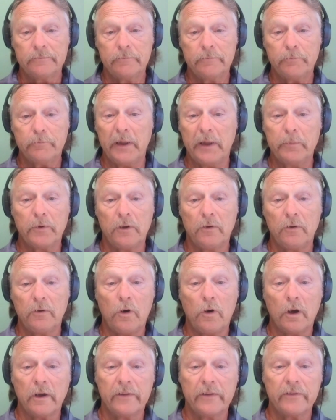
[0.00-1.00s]
people
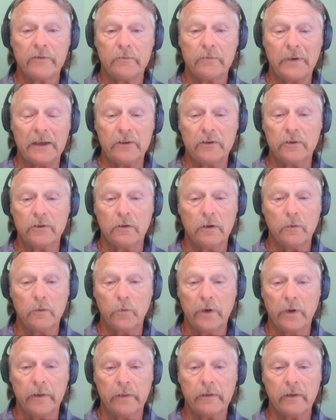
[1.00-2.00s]
walking through my door
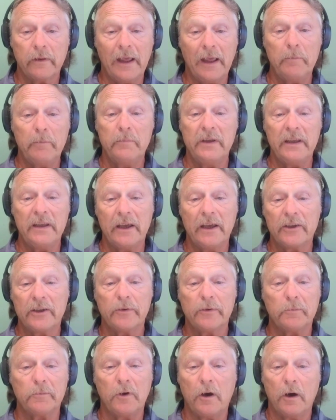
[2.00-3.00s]
with MBAs
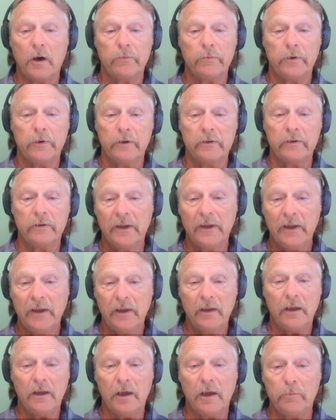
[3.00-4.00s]
from Harvard,
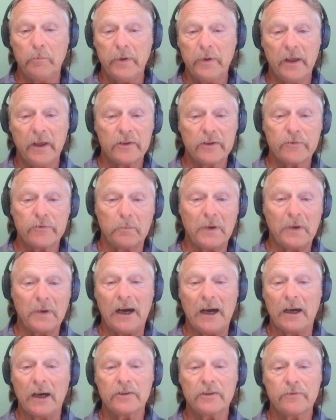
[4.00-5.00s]
MBAs from
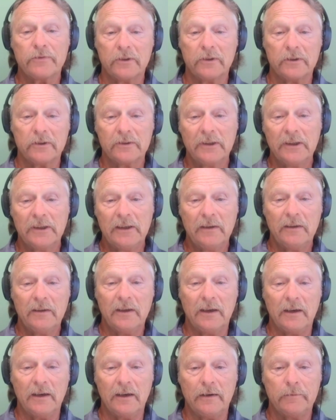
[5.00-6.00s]
Oxford,
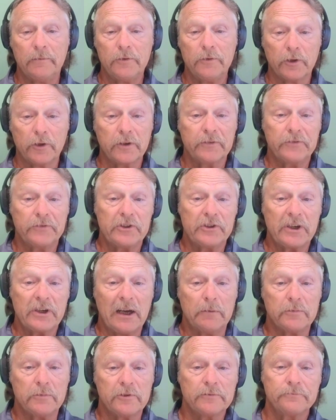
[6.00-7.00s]
looking for
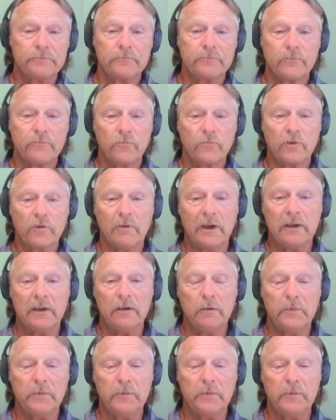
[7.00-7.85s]
jobs, right?